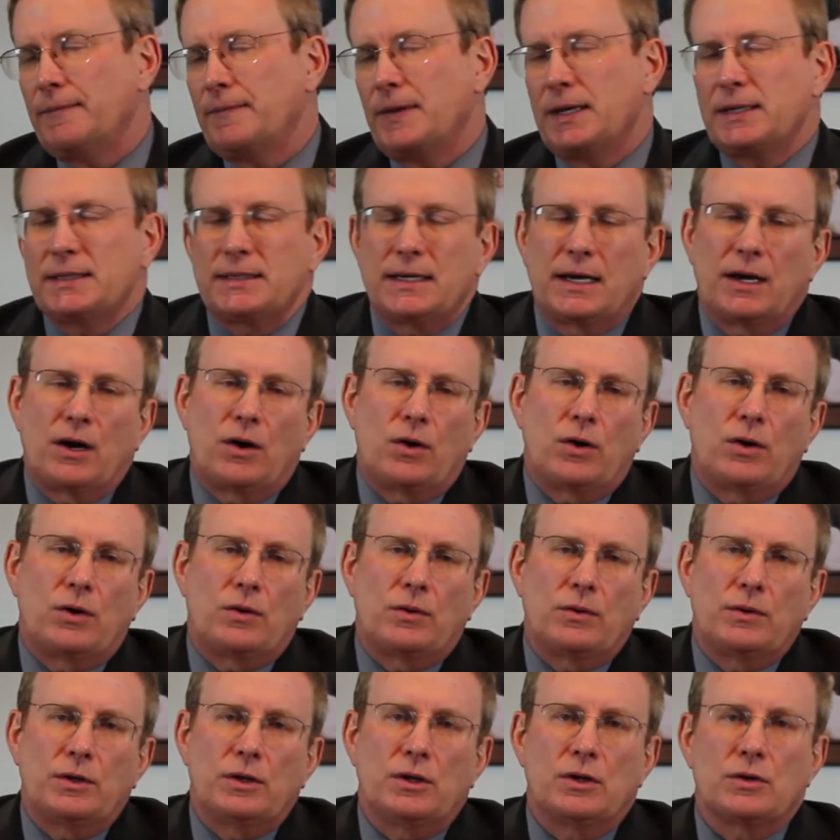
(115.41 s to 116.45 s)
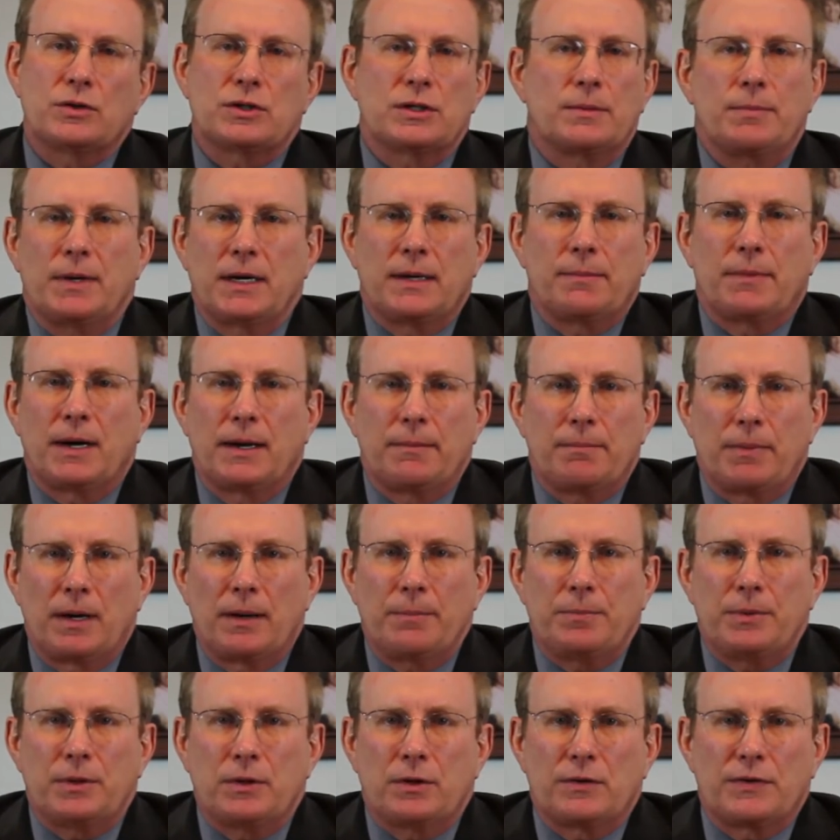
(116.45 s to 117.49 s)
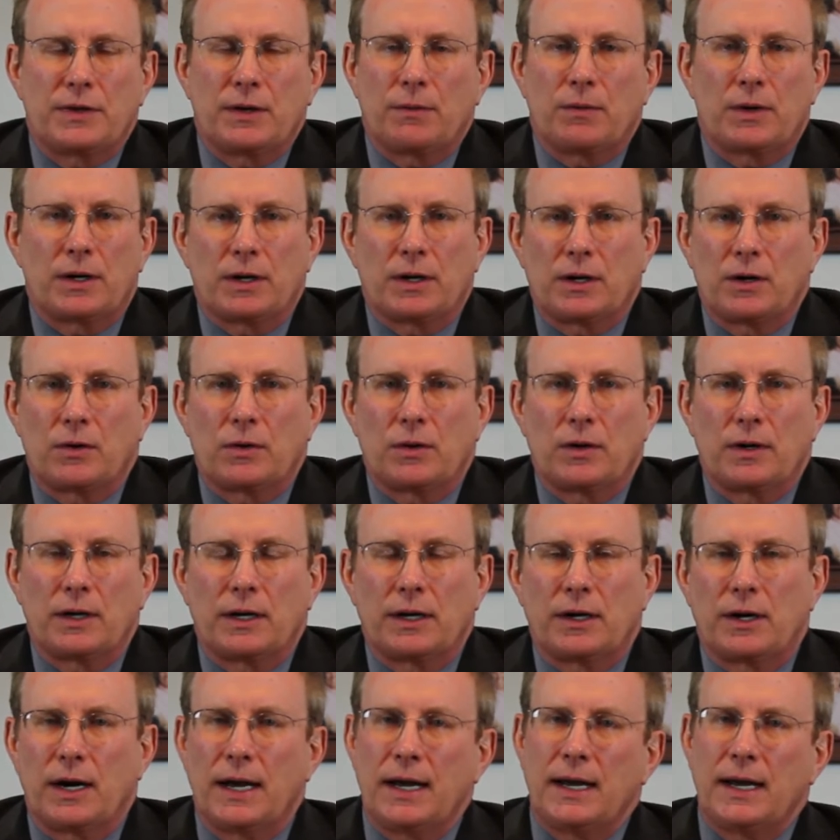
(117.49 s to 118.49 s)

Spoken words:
They say, oh, you know, somebody might bump you if they want to go earlier.